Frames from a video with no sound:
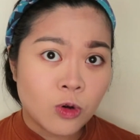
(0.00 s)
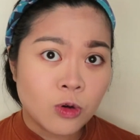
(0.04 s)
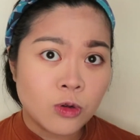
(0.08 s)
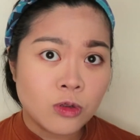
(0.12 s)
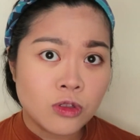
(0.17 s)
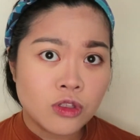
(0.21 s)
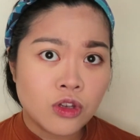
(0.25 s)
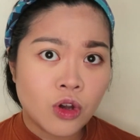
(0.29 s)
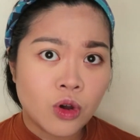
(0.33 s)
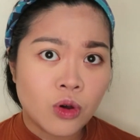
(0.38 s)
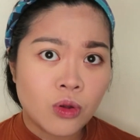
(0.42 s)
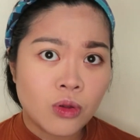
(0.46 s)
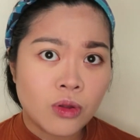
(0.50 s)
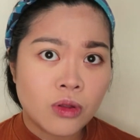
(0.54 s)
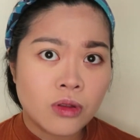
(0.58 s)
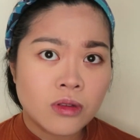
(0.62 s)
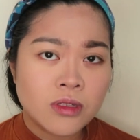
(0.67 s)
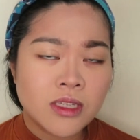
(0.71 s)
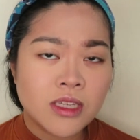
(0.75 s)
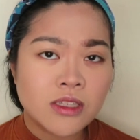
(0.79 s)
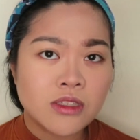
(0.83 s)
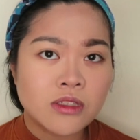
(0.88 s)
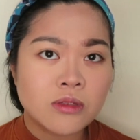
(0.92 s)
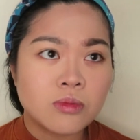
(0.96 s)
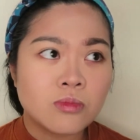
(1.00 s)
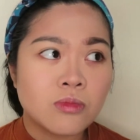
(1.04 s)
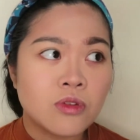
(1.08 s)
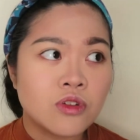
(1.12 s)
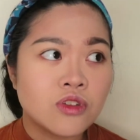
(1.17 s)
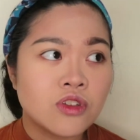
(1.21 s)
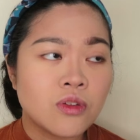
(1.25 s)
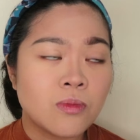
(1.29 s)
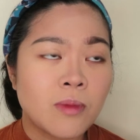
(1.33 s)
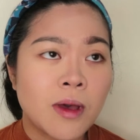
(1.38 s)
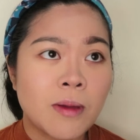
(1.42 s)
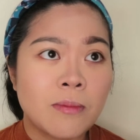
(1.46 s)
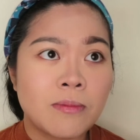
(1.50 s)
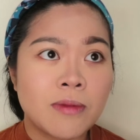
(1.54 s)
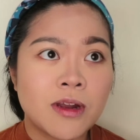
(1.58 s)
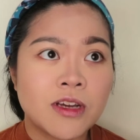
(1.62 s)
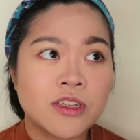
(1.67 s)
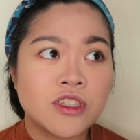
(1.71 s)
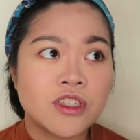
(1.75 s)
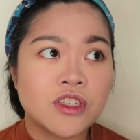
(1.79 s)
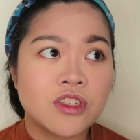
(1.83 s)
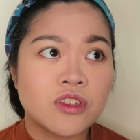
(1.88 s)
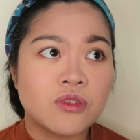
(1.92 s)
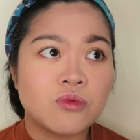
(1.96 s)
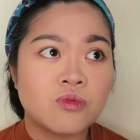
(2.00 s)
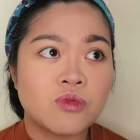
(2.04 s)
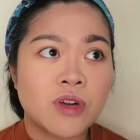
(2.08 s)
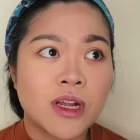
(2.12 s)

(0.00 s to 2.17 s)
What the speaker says: cool tone since most of my brushes